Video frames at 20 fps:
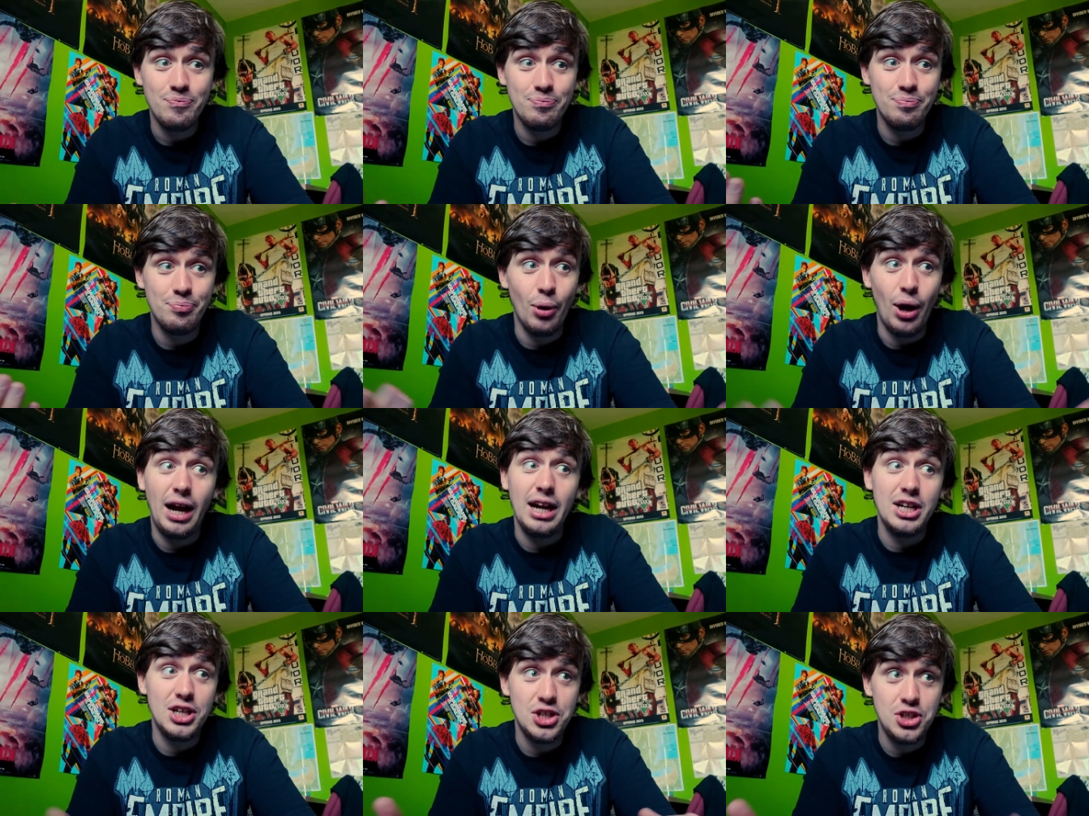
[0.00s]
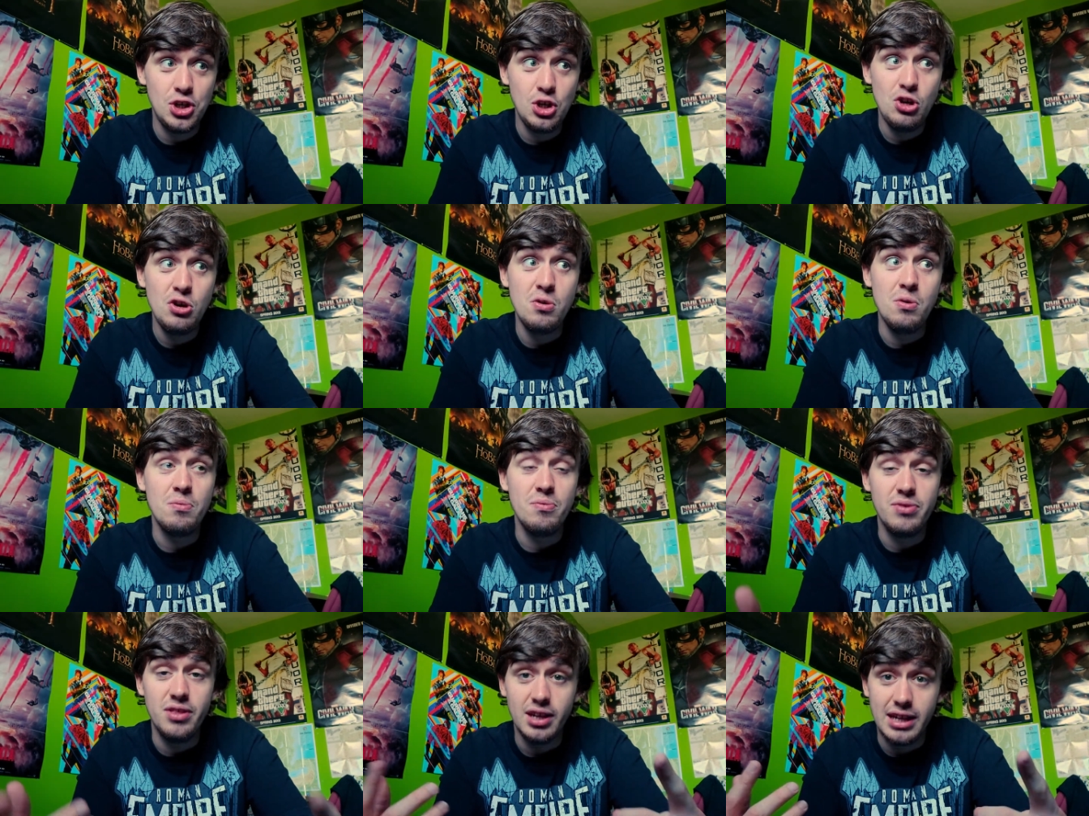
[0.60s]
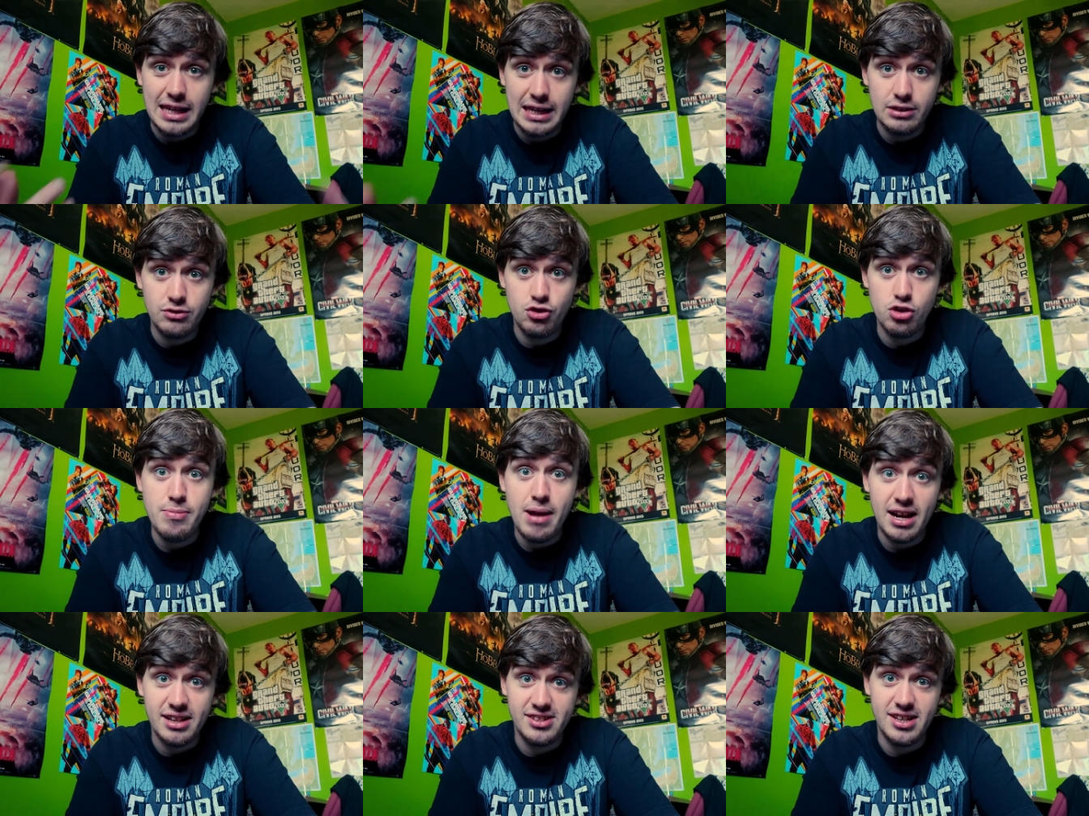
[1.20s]
But I assume the Drew
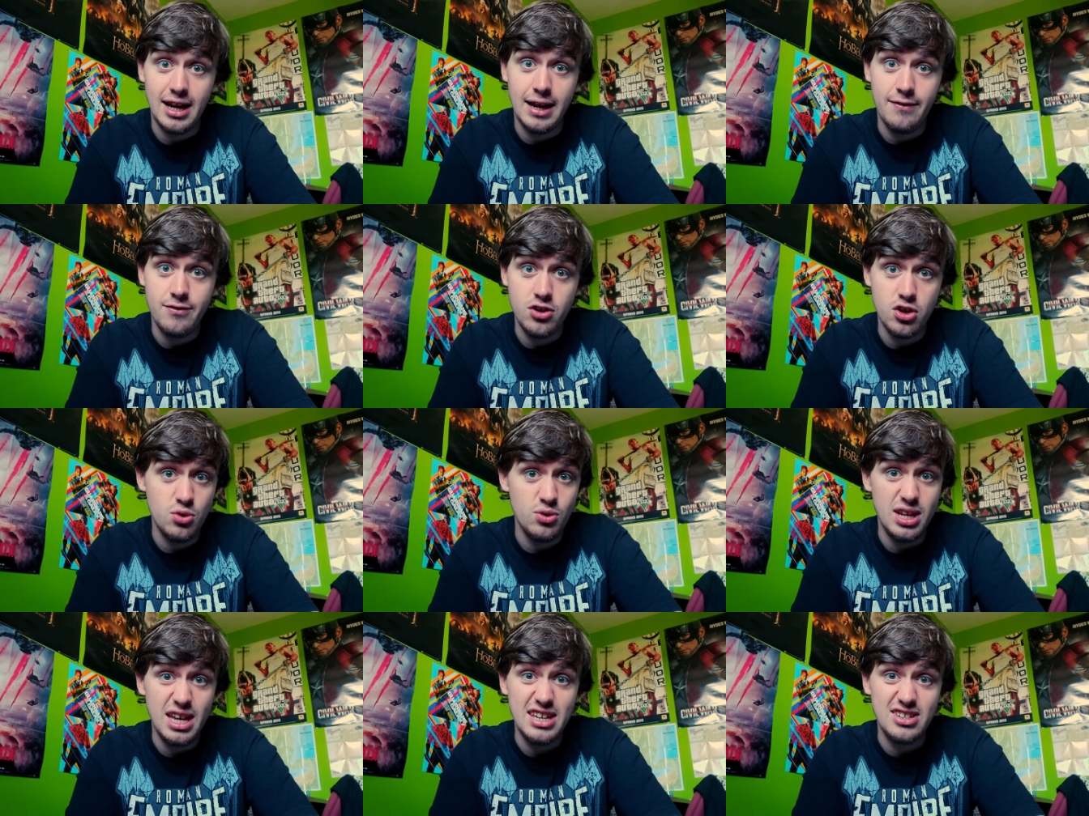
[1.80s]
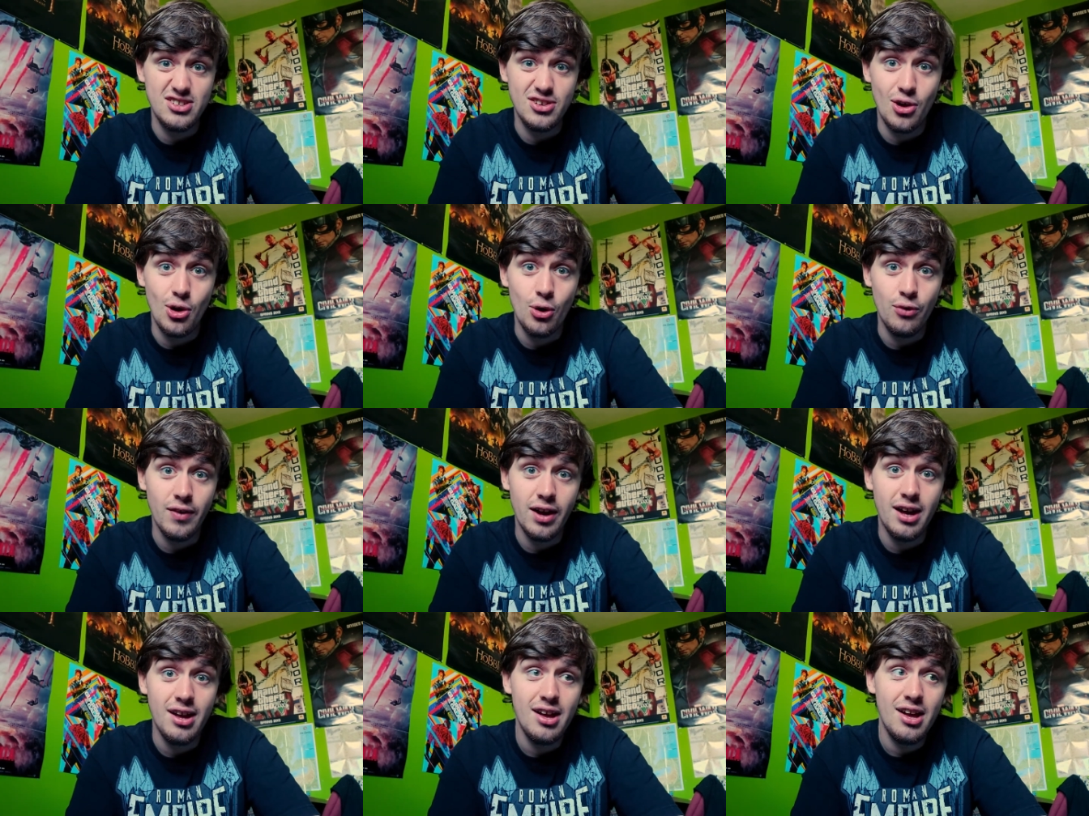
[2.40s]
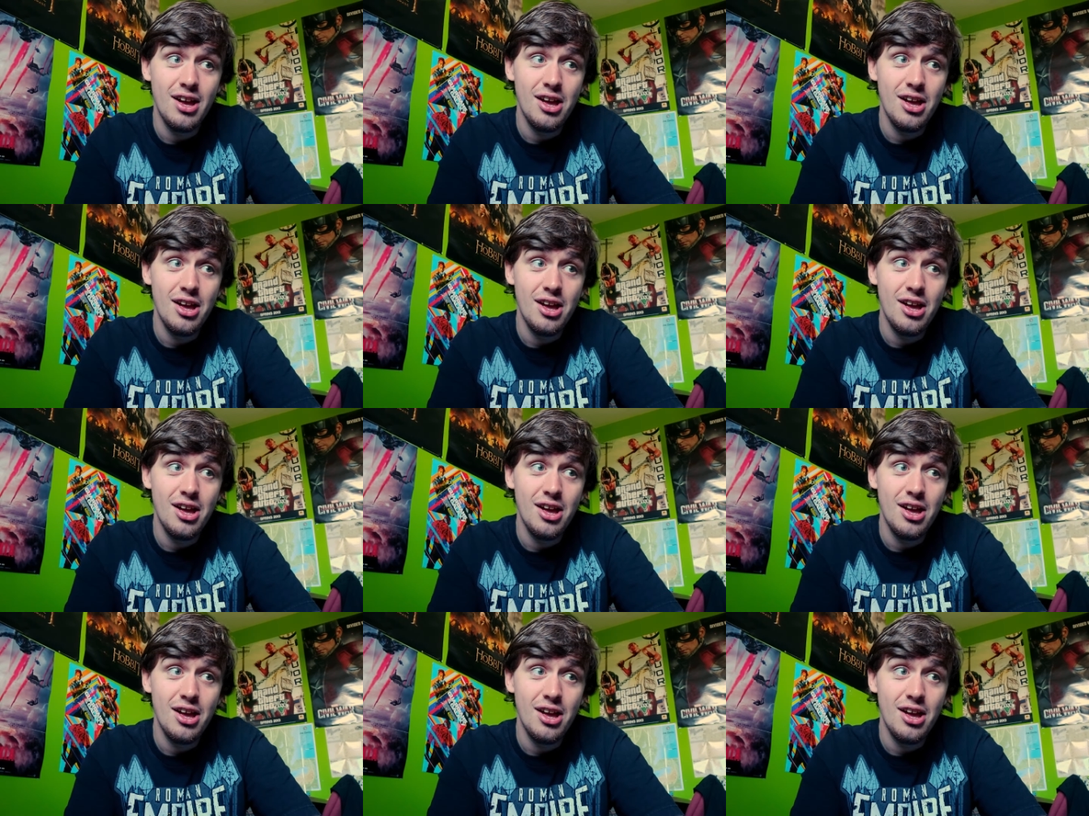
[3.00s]
McIntyre feud isn't over.